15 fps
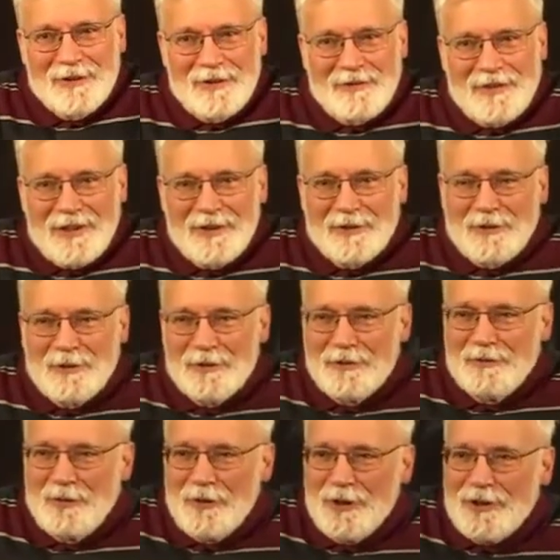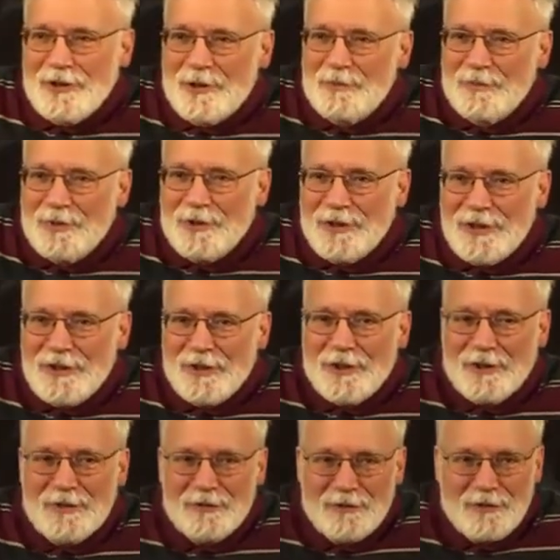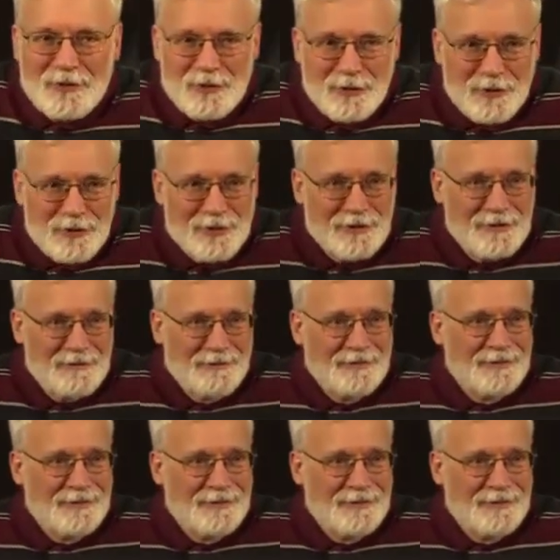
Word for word: left out to avoid complete confusion.